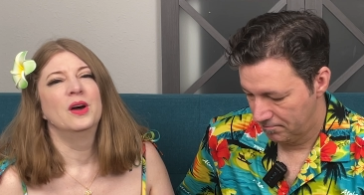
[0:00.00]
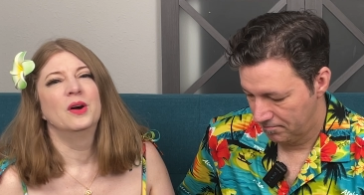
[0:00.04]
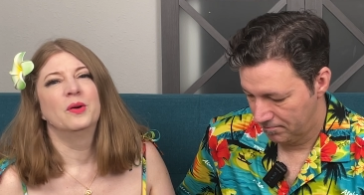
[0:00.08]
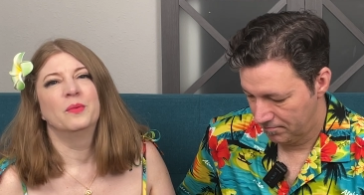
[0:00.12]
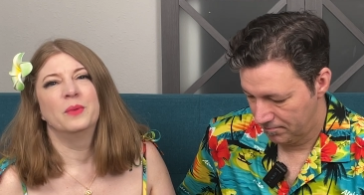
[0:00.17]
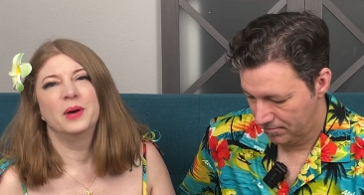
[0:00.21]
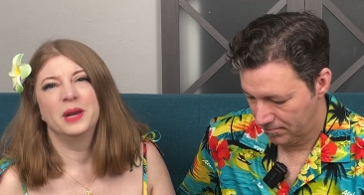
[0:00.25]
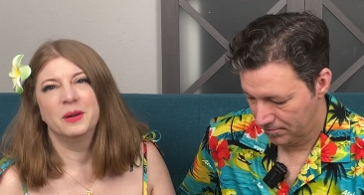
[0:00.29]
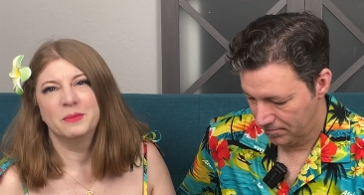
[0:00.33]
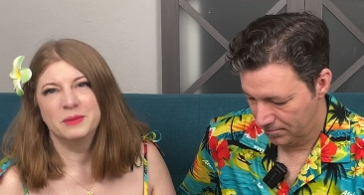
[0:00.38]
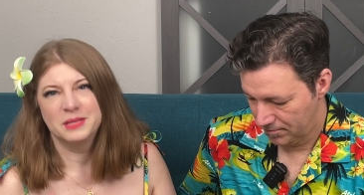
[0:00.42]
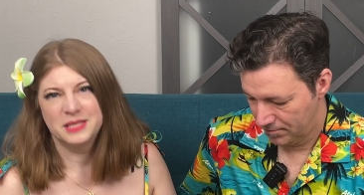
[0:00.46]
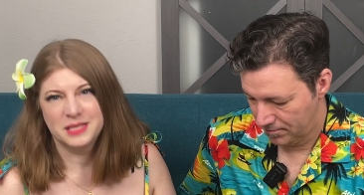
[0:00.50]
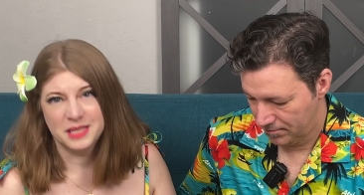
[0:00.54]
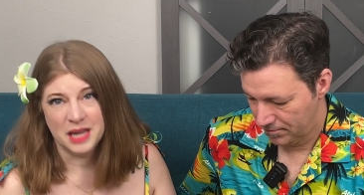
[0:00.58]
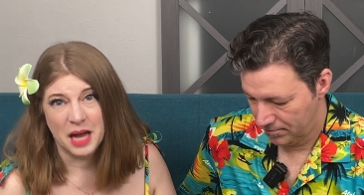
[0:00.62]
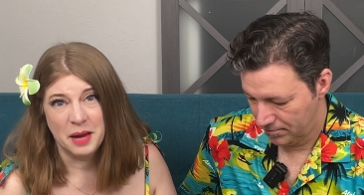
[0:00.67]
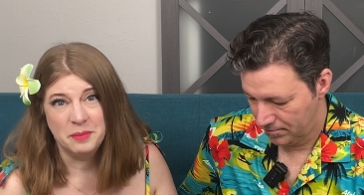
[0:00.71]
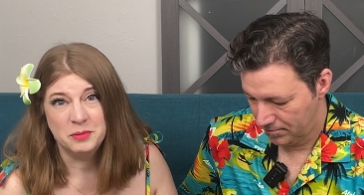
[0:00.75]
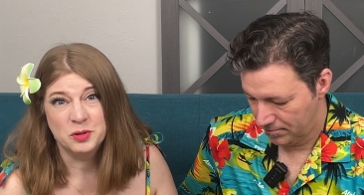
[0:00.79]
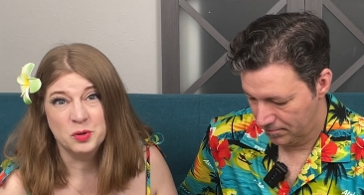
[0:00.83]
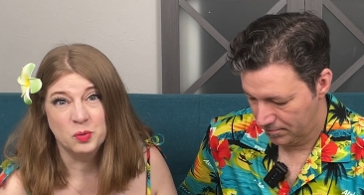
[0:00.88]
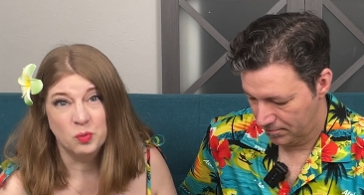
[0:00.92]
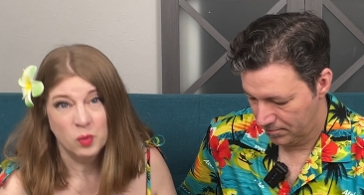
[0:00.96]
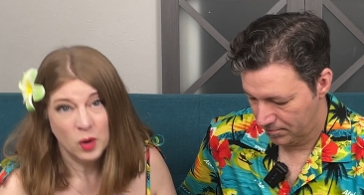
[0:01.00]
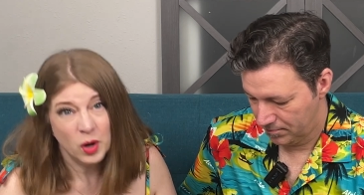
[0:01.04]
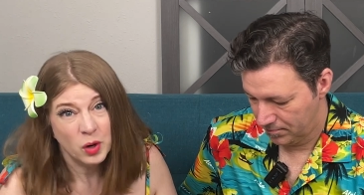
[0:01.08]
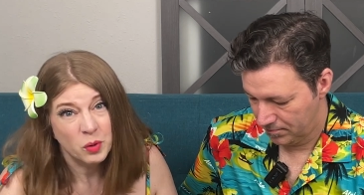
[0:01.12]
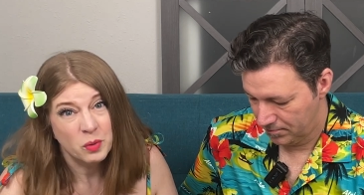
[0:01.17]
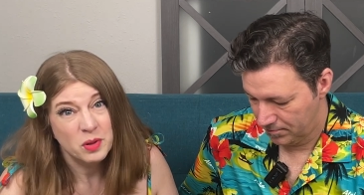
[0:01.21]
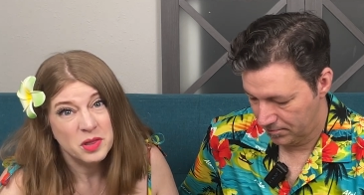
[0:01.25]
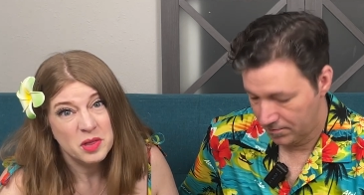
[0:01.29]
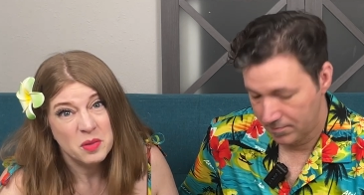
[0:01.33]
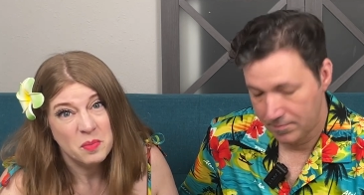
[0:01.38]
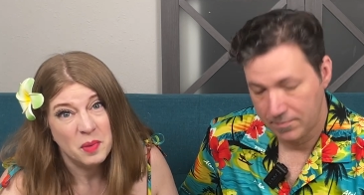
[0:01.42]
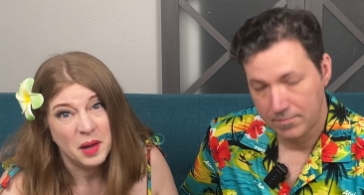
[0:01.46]
Speaker 1: When it was time to work
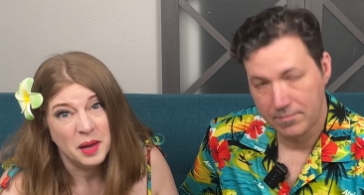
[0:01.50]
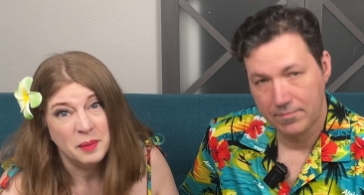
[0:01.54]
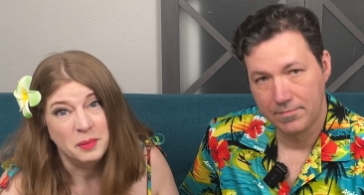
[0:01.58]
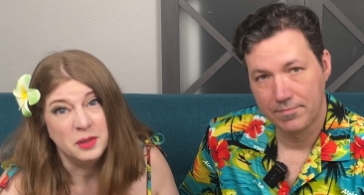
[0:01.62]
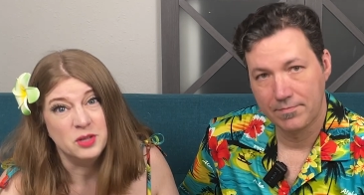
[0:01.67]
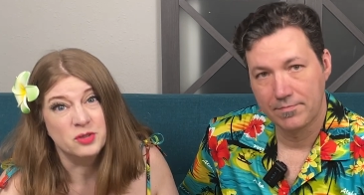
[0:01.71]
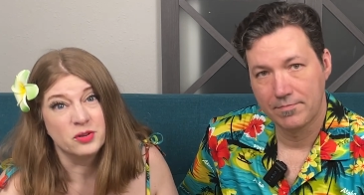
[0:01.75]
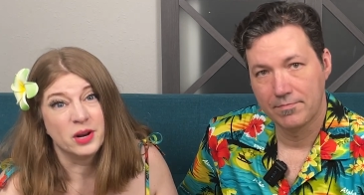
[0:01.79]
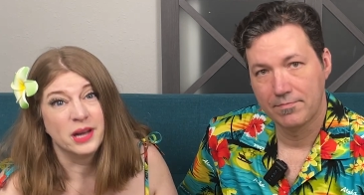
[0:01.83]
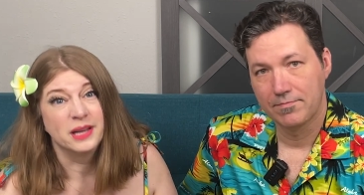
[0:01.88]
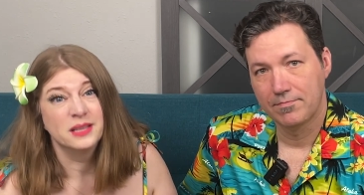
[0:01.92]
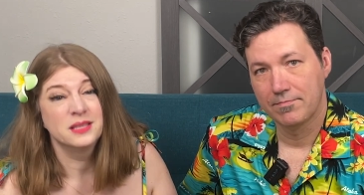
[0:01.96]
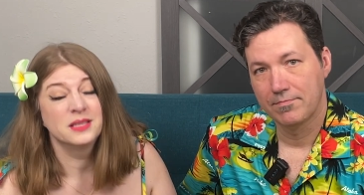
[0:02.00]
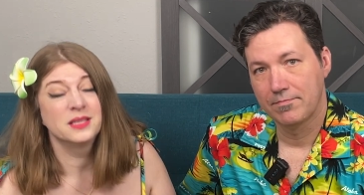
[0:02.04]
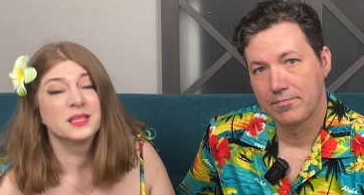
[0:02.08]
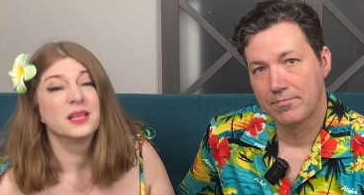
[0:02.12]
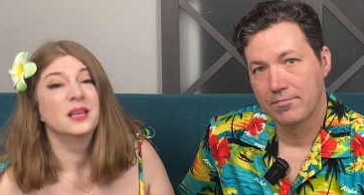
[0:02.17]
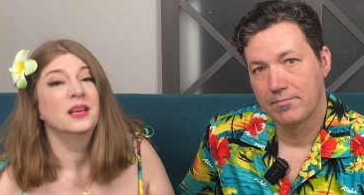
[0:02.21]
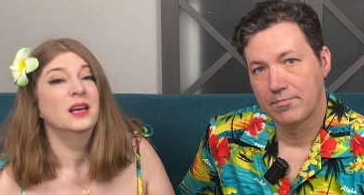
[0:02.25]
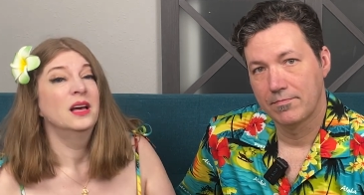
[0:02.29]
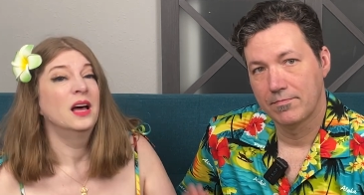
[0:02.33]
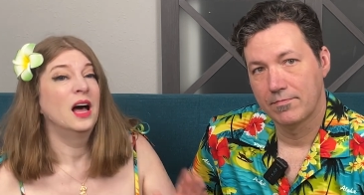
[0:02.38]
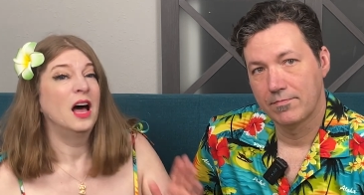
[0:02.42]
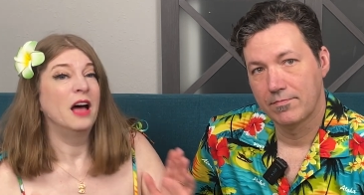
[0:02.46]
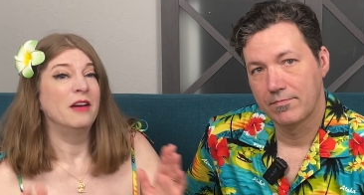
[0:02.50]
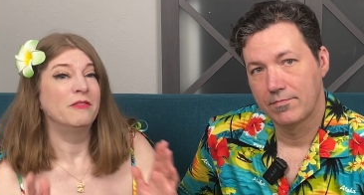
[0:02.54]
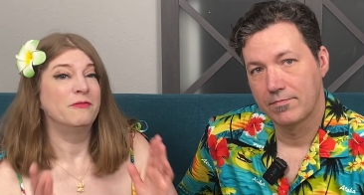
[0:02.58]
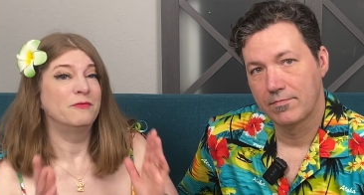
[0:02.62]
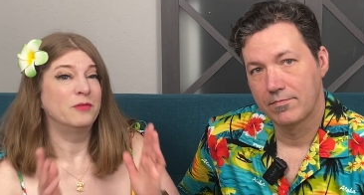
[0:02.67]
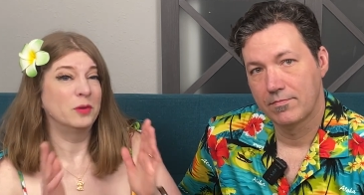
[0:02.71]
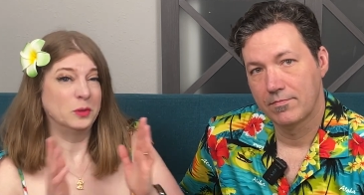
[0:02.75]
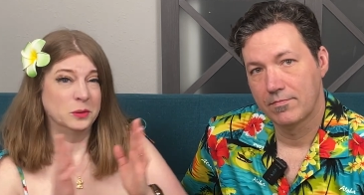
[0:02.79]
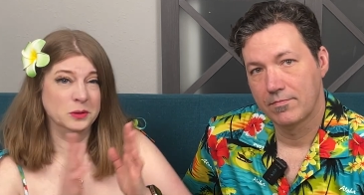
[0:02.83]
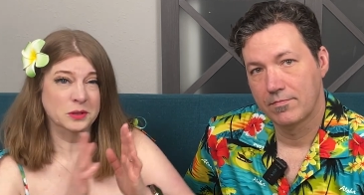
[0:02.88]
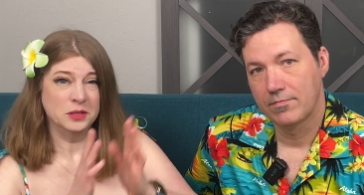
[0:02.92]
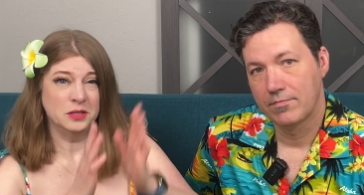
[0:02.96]
with the baby dress, I
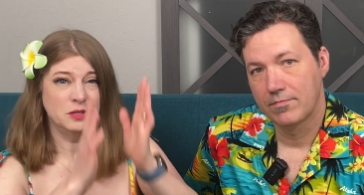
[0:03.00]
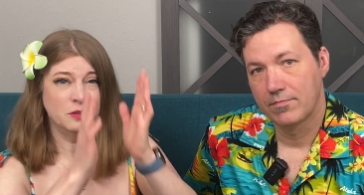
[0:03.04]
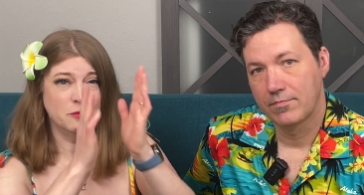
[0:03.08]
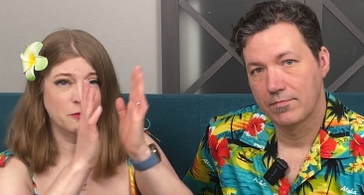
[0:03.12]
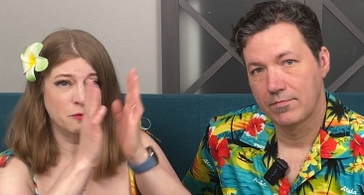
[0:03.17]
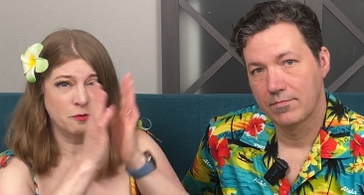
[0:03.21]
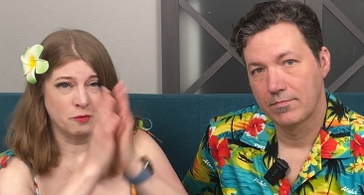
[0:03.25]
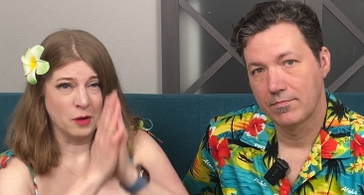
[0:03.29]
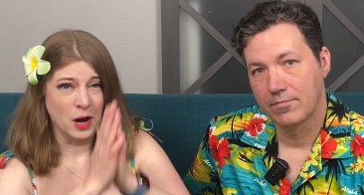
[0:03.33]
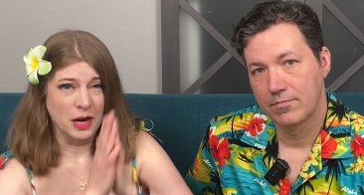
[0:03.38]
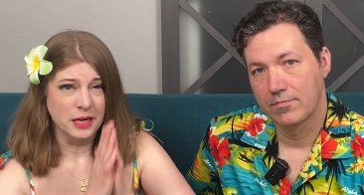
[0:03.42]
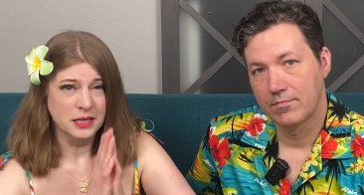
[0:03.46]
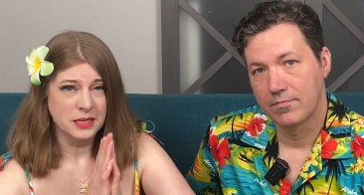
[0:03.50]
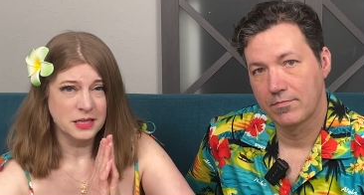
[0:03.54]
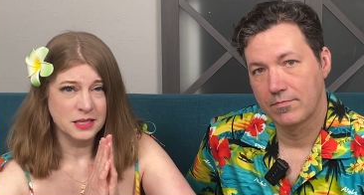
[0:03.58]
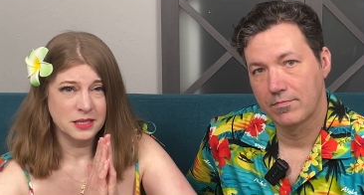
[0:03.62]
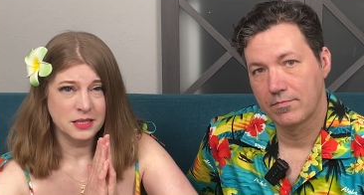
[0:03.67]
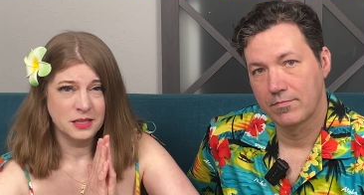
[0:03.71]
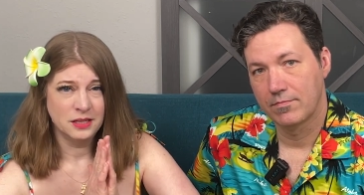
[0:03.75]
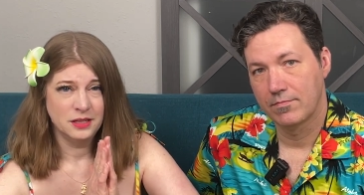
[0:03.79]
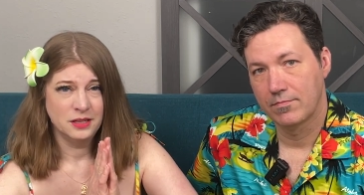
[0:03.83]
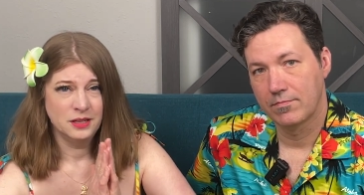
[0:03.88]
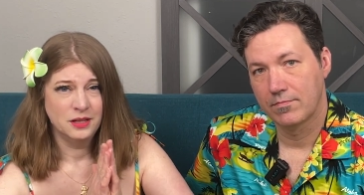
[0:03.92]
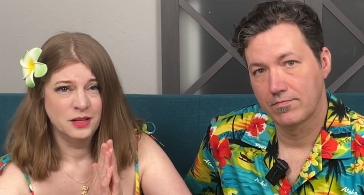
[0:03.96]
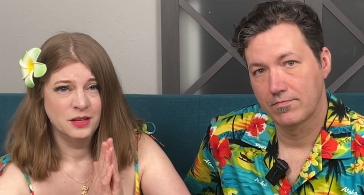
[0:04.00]
folded the front